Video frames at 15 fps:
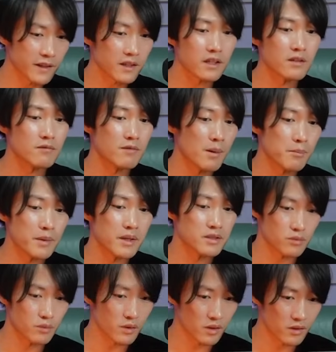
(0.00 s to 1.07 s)
in One Piece
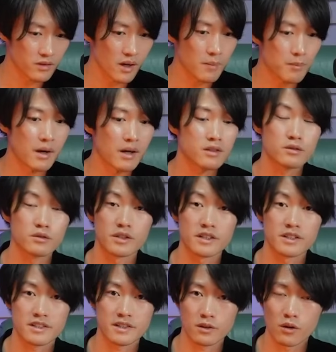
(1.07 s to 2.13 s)
World about 2 years
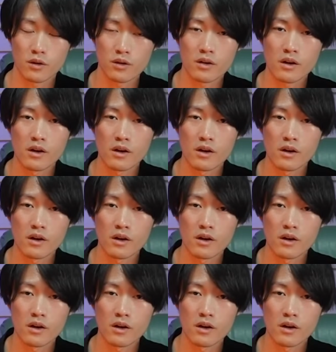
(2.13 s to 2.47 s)
ago